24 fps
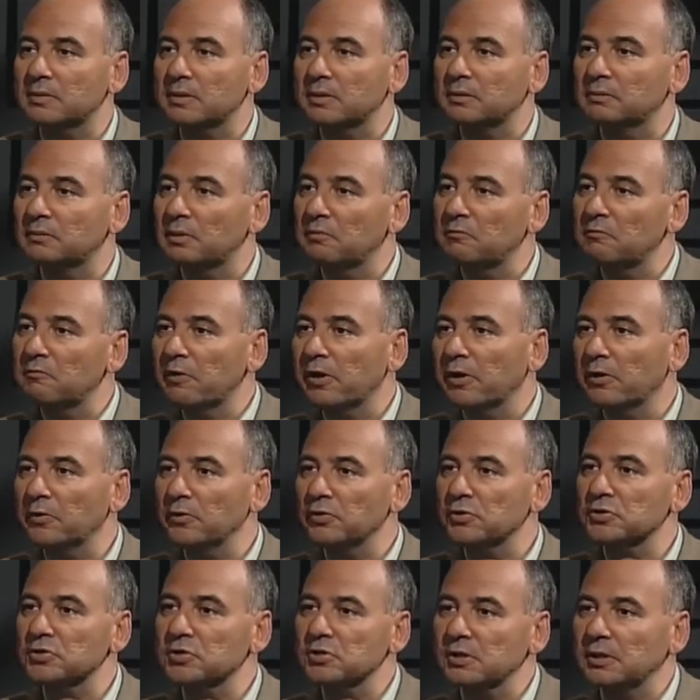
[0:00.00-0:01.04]
in
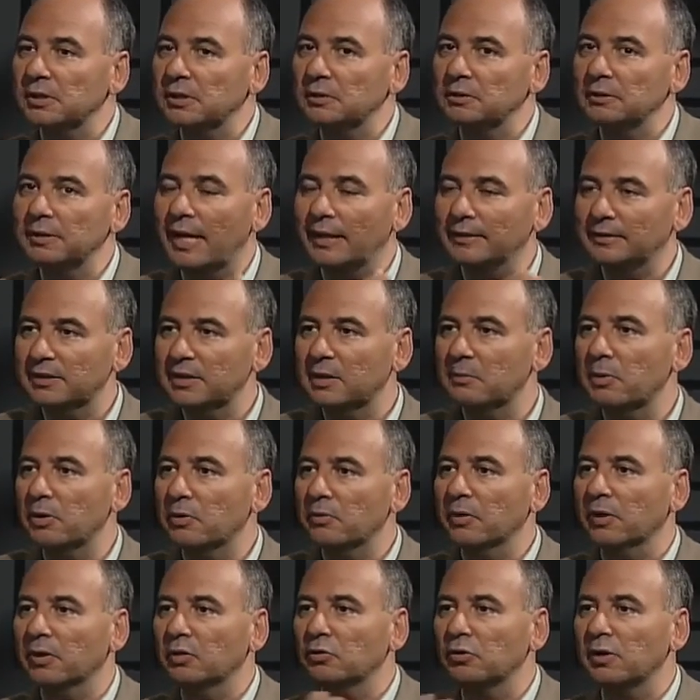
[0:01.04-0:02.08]
various Latin
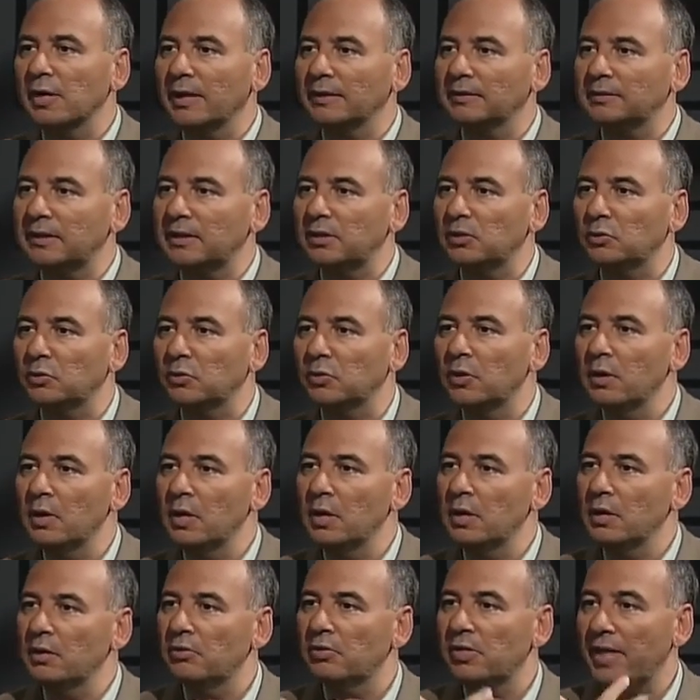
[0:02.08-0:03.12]
American or Latino
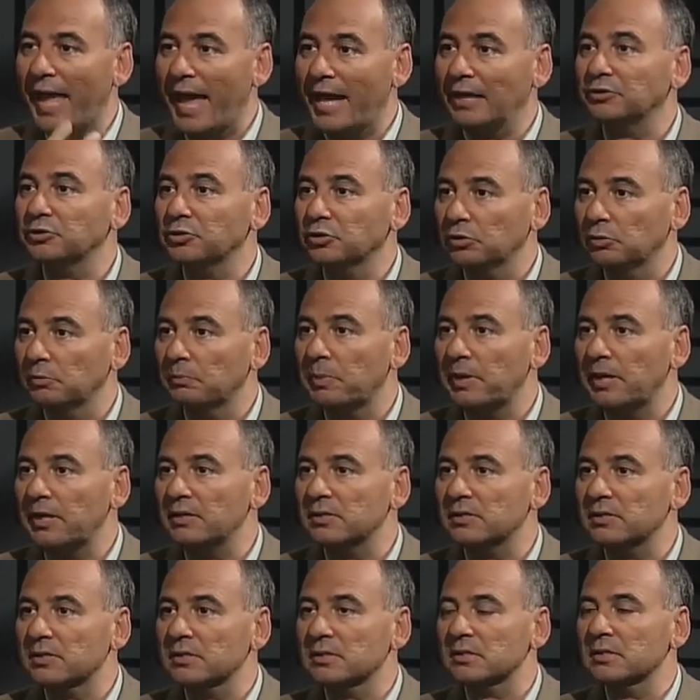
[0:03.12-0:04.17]
theatrical
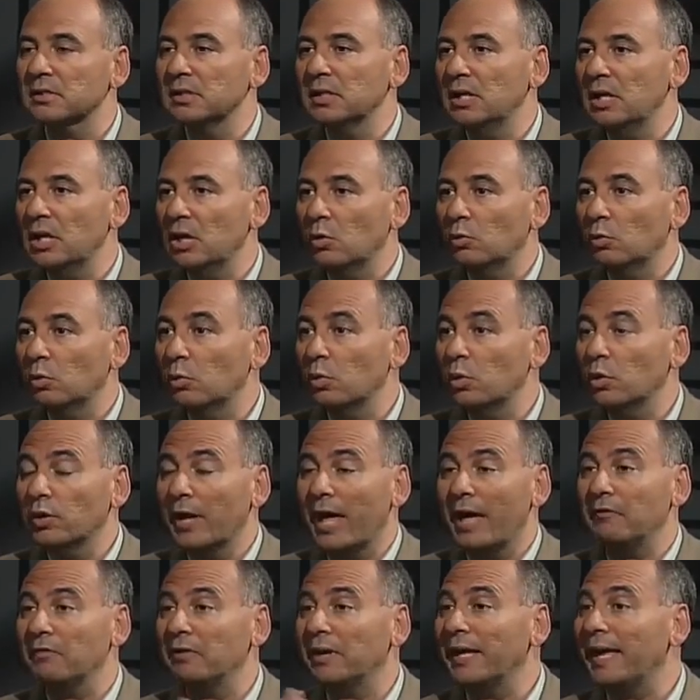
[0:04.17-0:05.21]
pieces, where we could
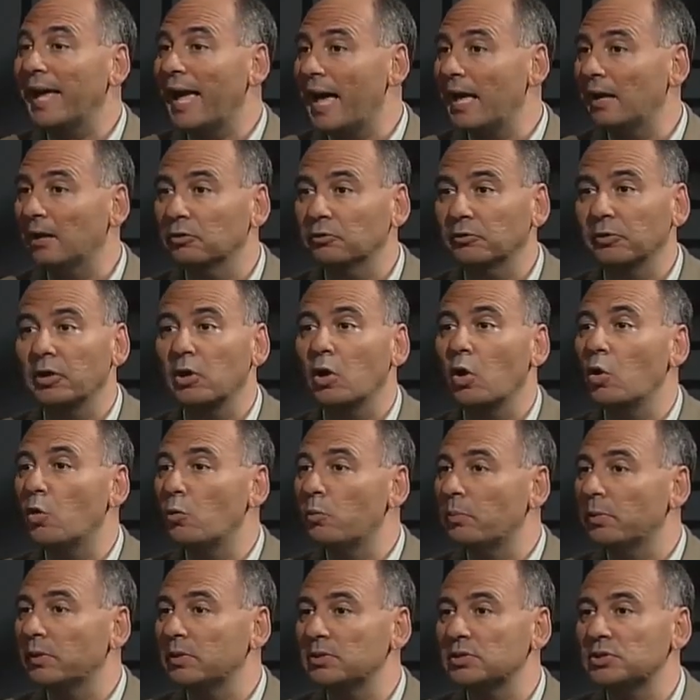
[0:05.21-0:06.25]
have a gallery
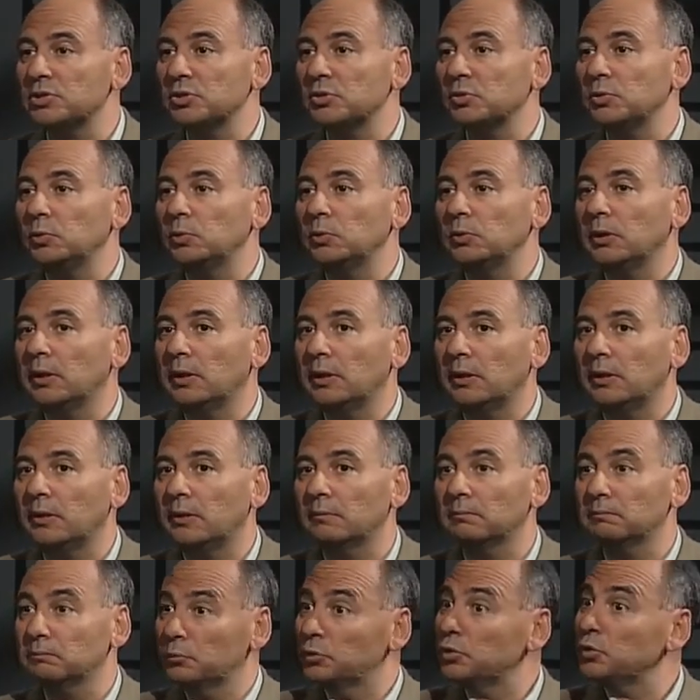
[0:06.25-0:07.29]
open to
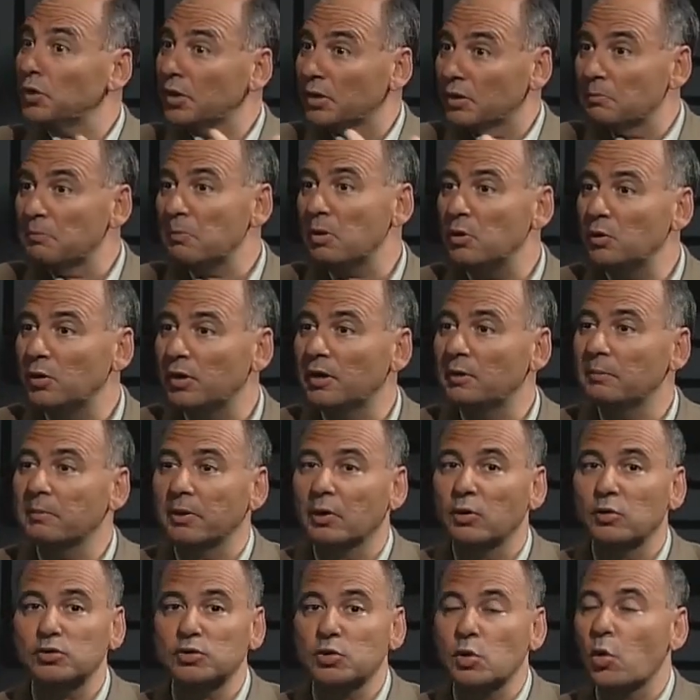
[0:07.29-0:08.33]
the community, but
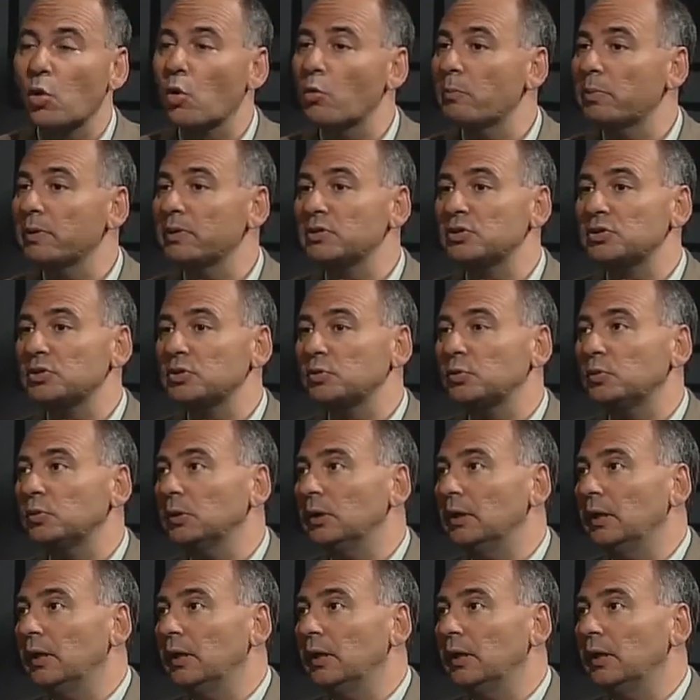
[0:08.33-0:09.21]
also open to